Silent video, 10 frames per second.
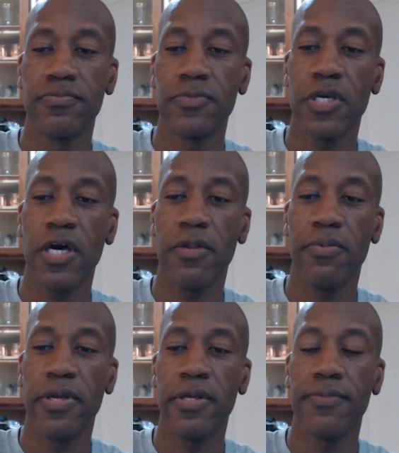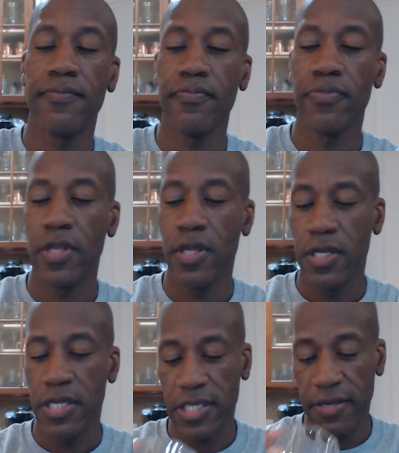coloring.
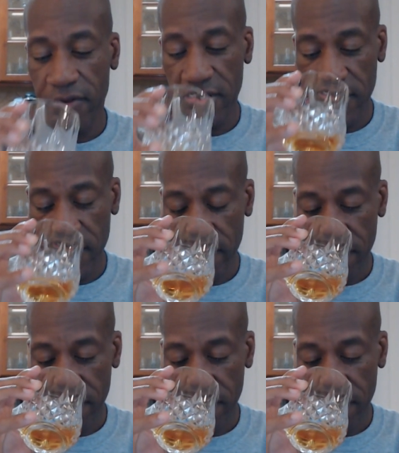Let's give it a sniff.